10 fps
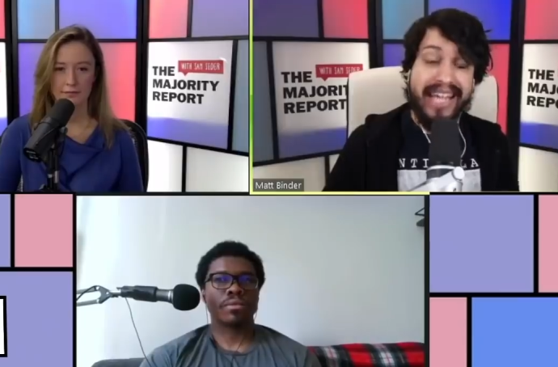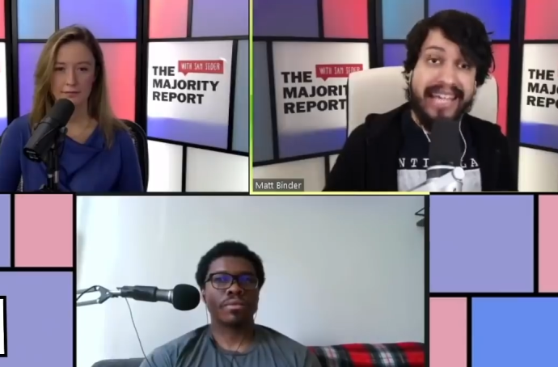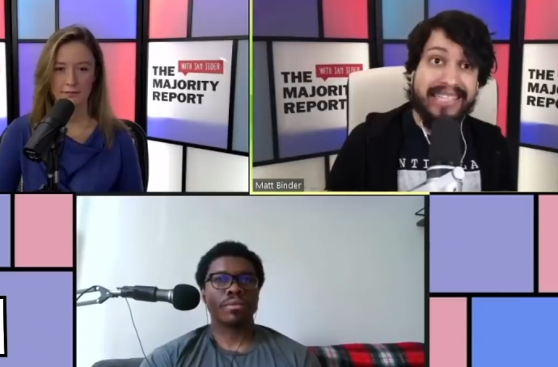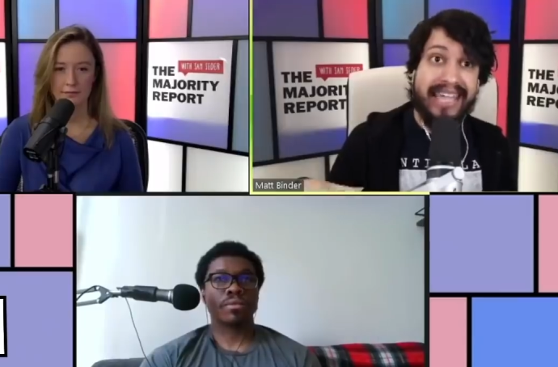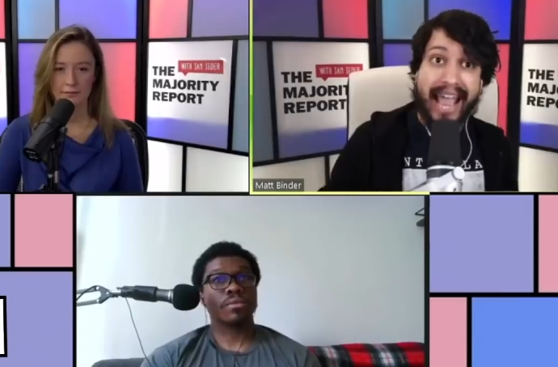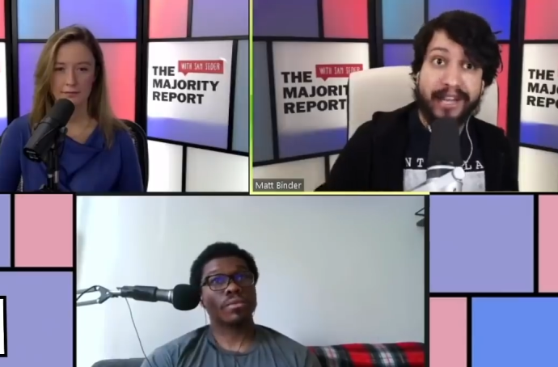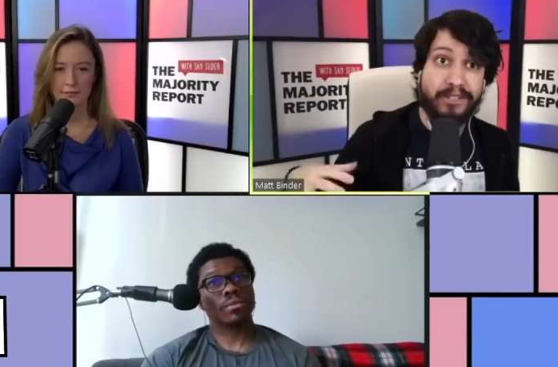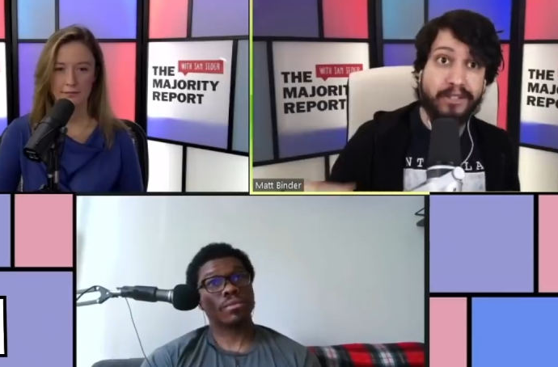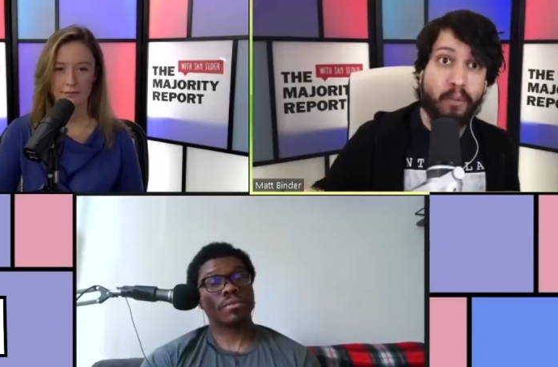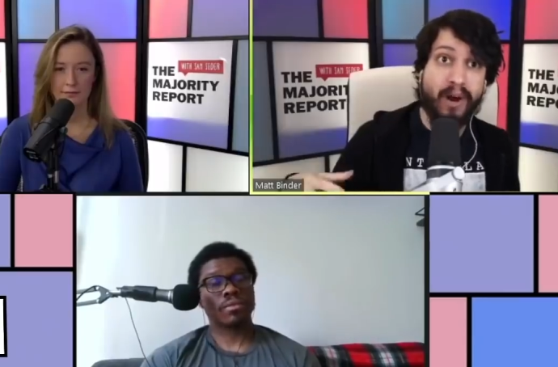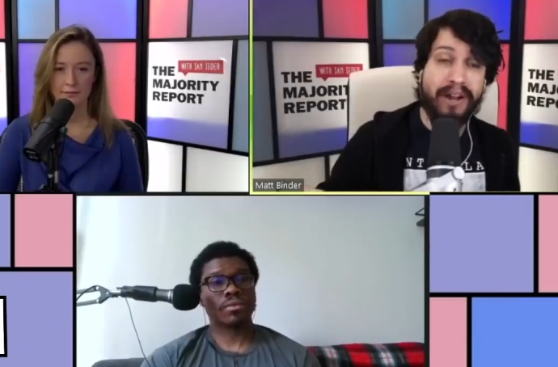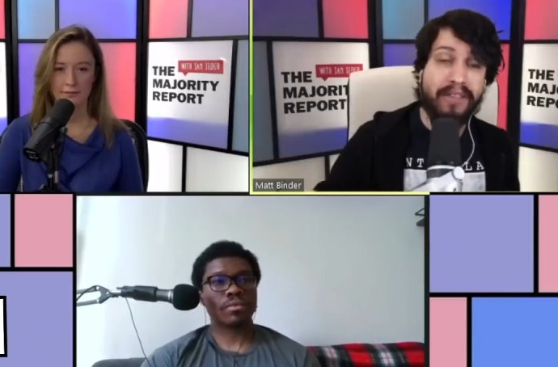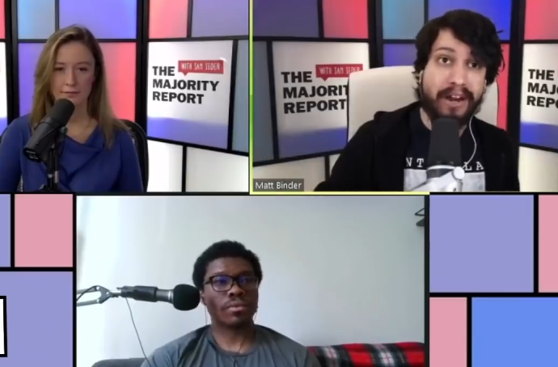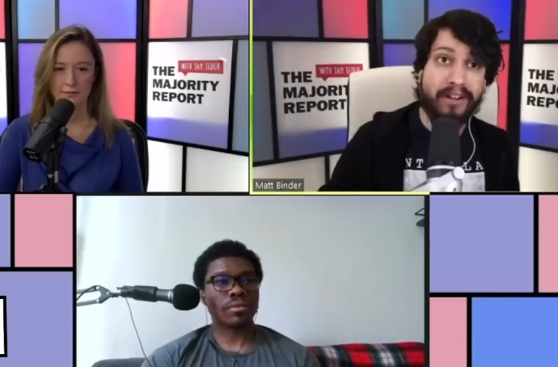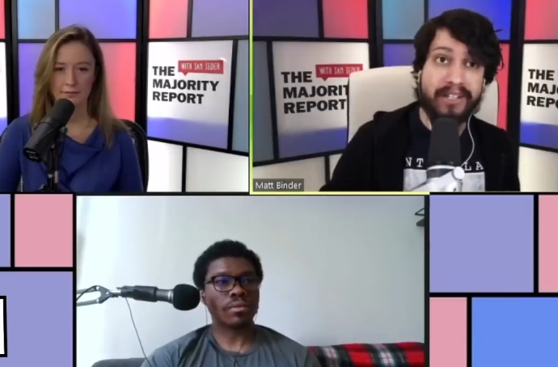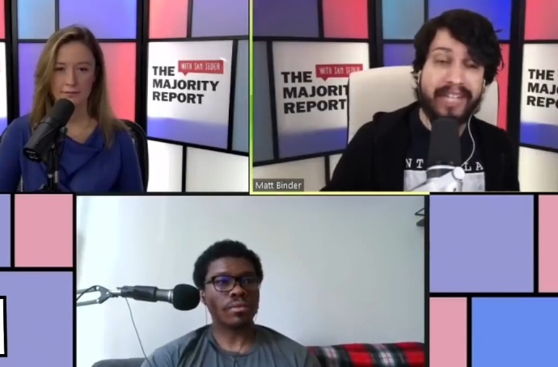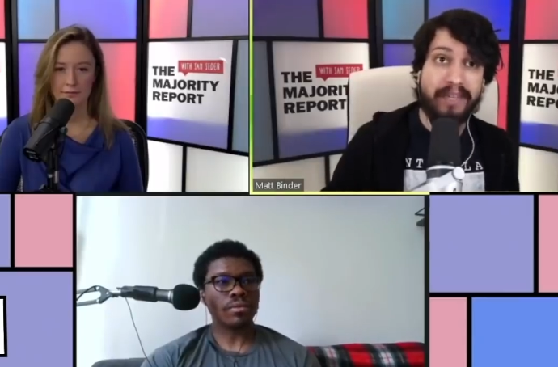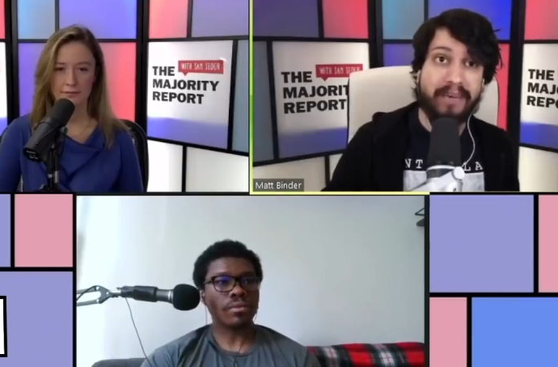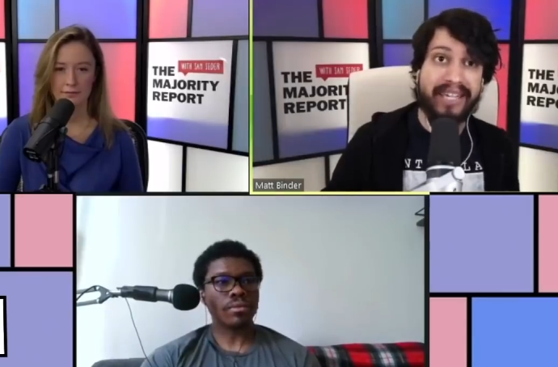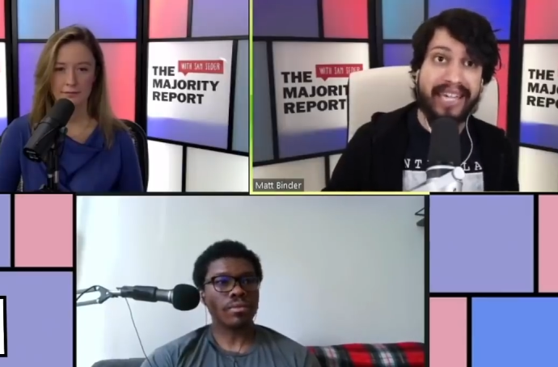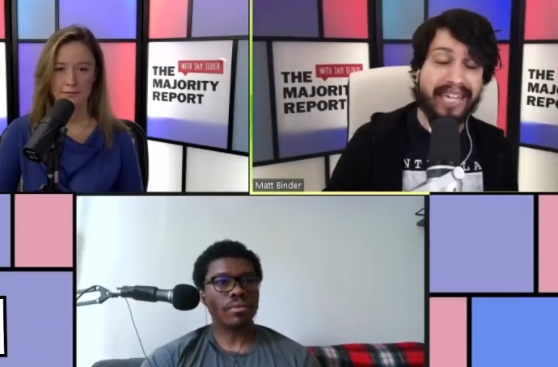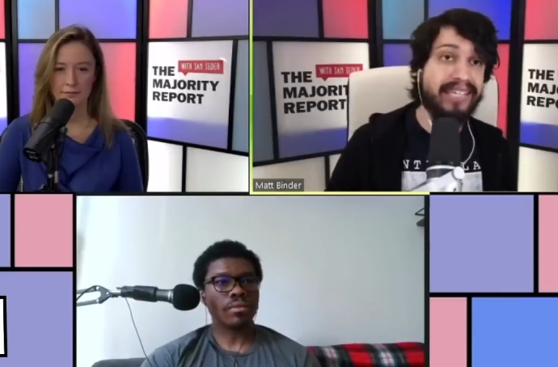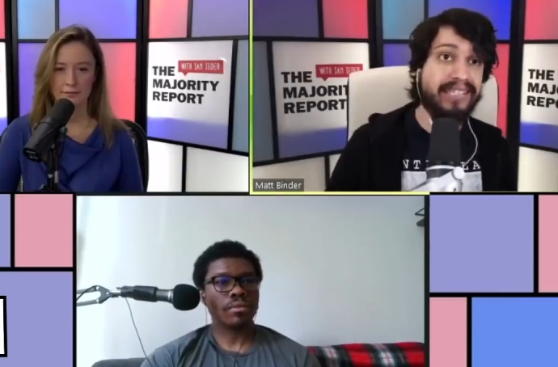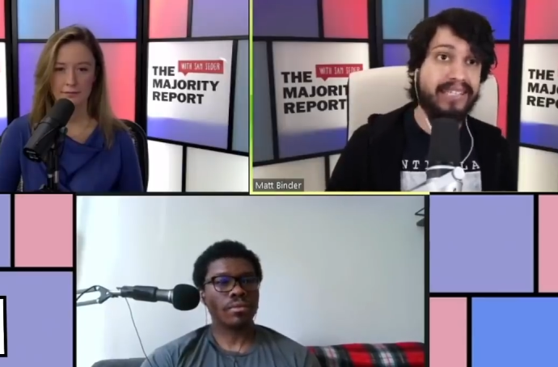Speaker 1: is actually the one they're claiming is